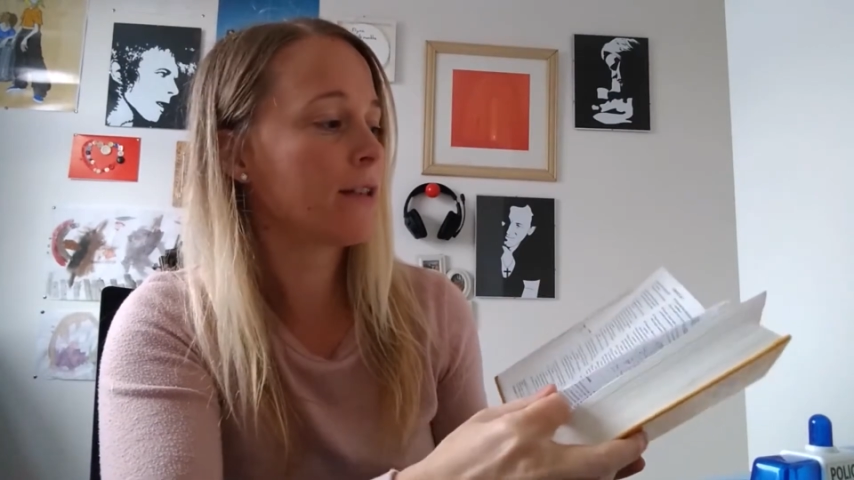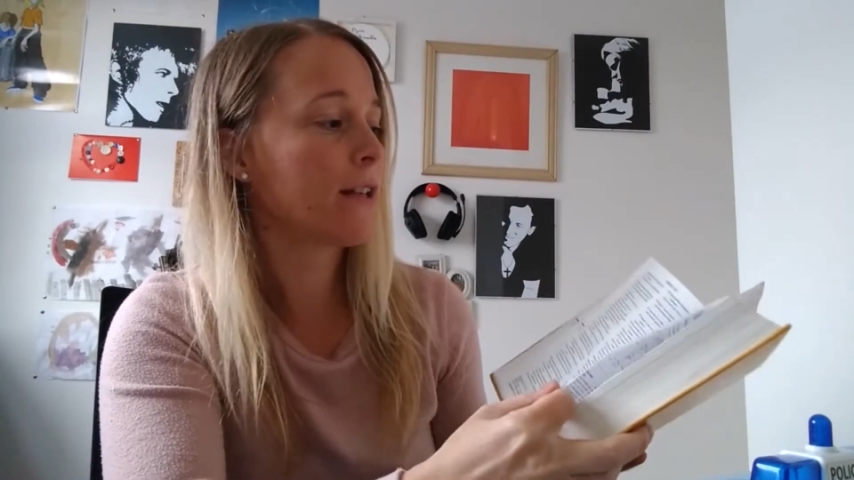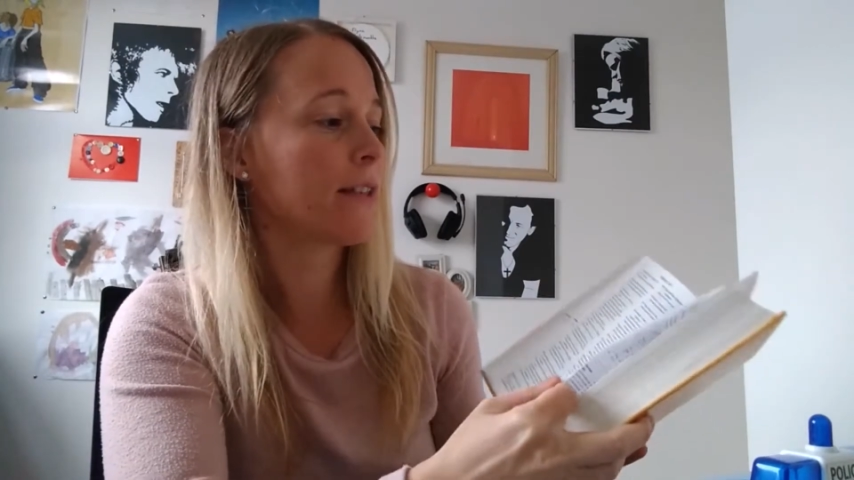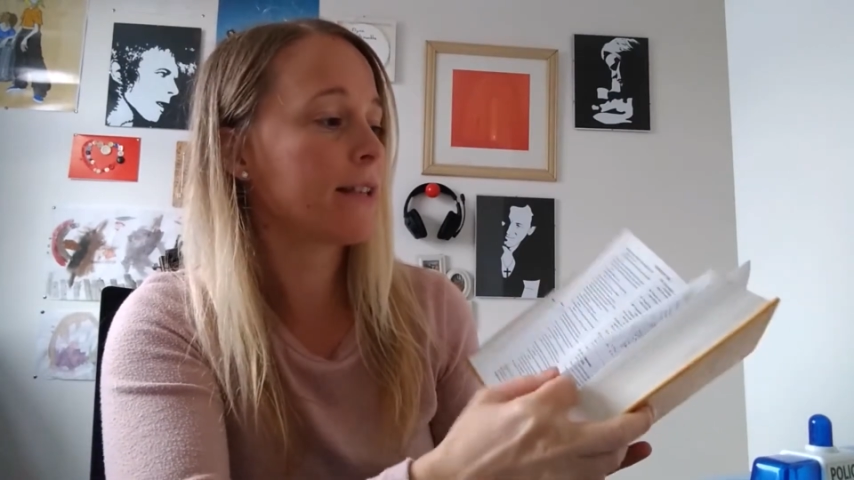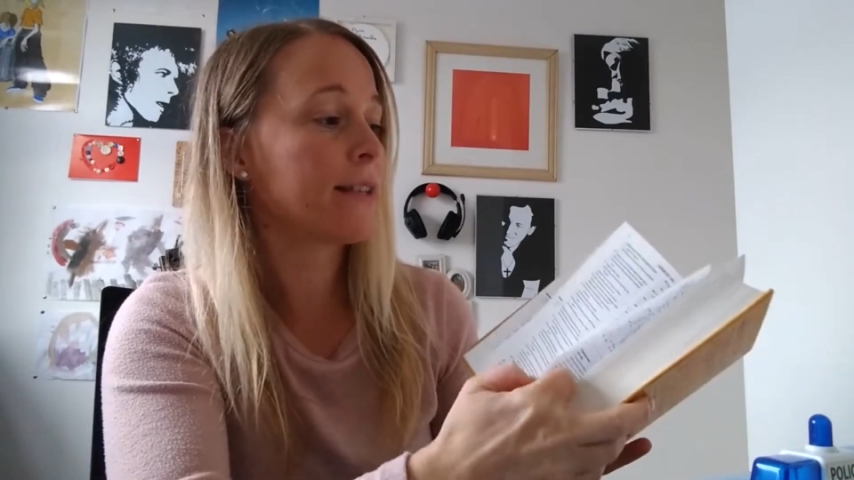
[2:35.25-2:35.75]

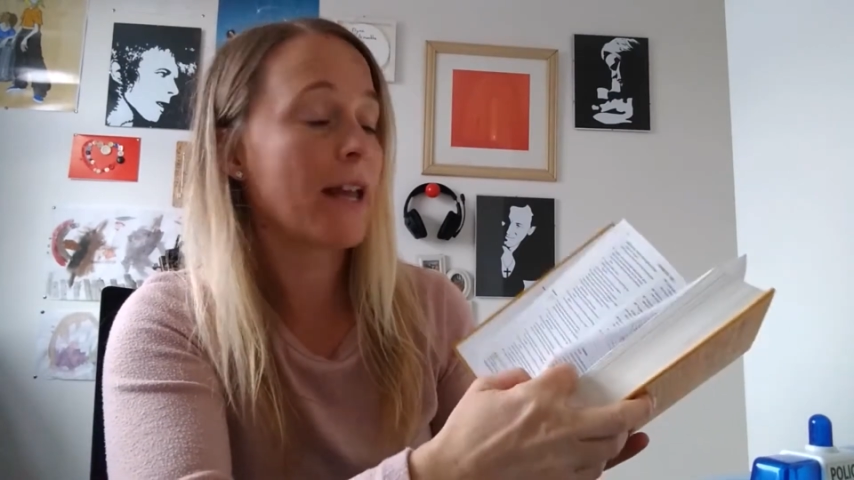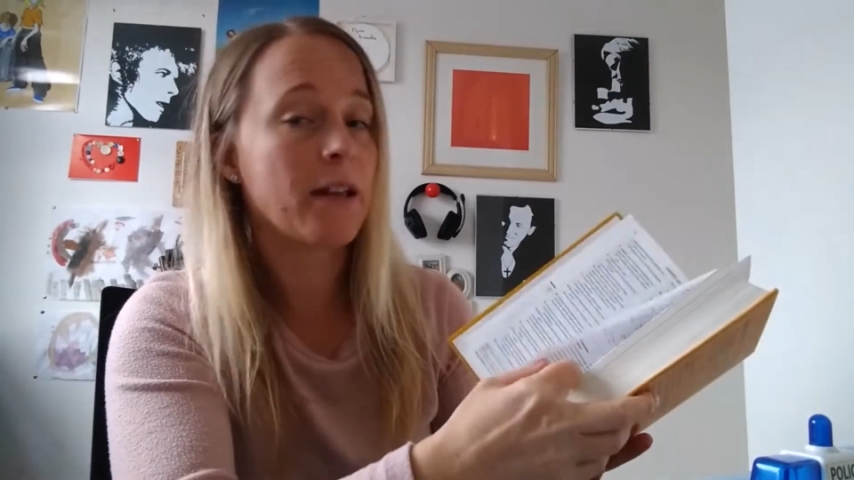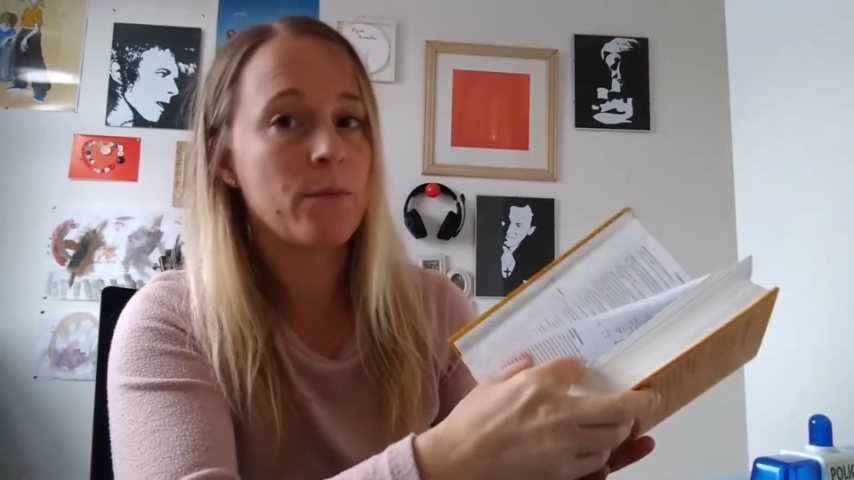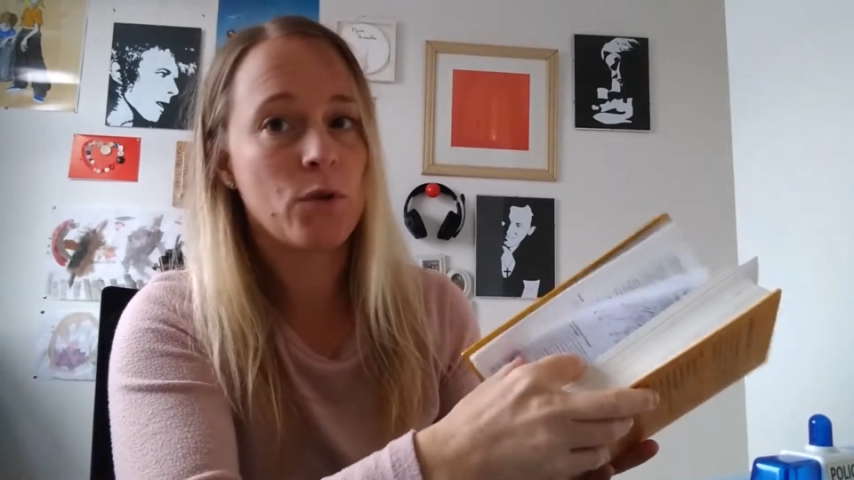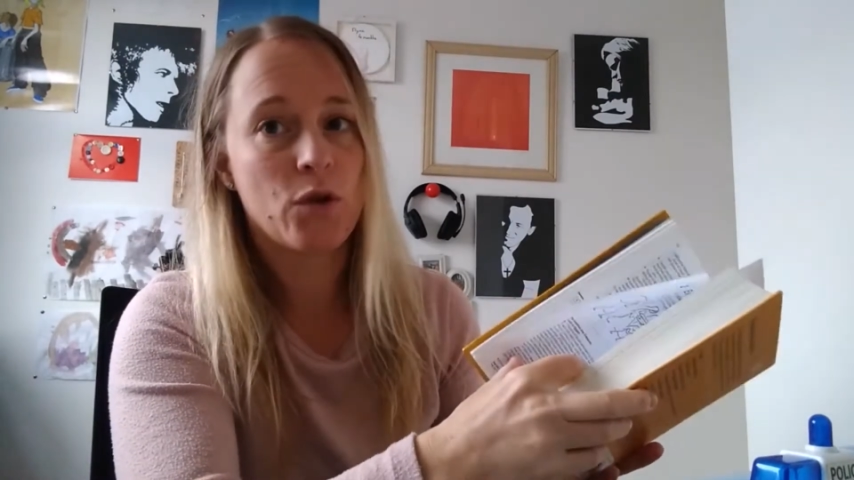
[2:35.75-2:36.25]
and the
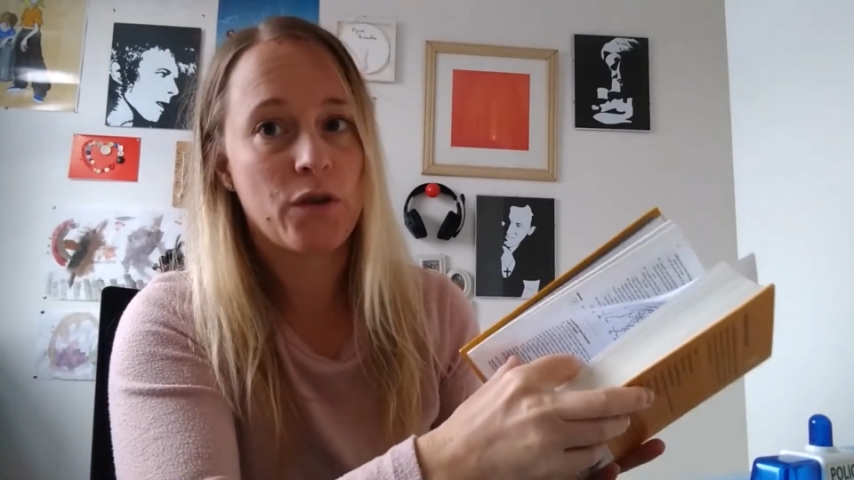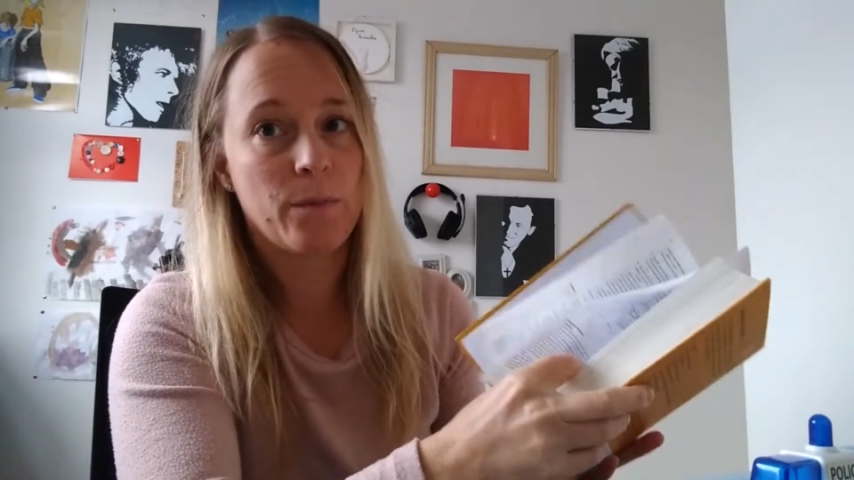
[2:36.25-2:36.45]
second book of the